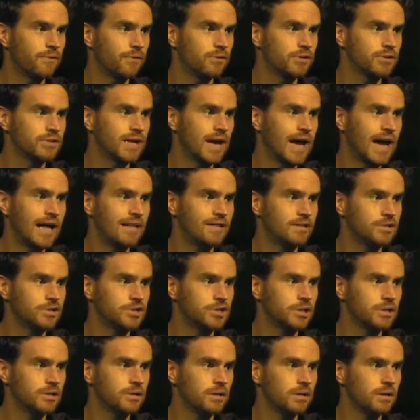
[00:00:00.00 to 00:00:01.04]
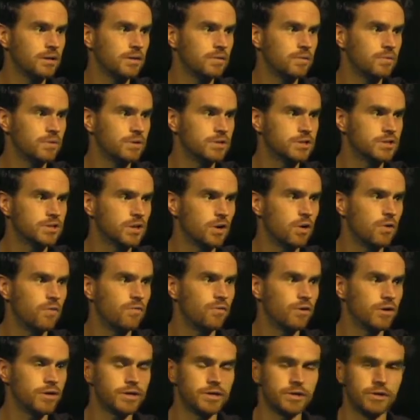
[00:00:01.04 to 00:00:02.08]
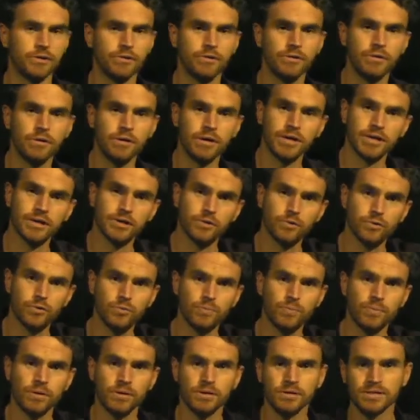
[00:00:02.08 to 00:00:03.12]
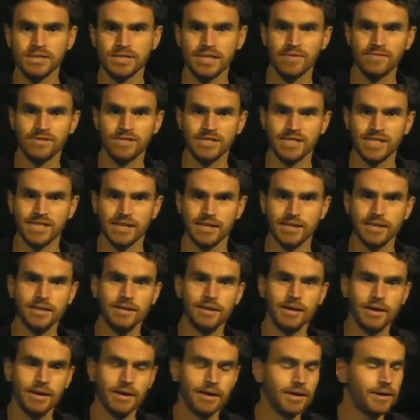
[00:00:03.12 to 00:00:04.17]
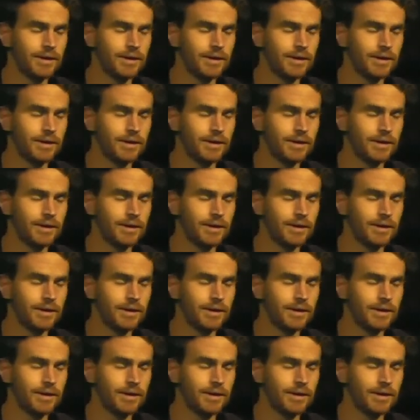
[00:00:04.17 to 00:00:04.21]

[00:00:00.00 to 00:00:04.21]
first halogen, which is over here in group 17.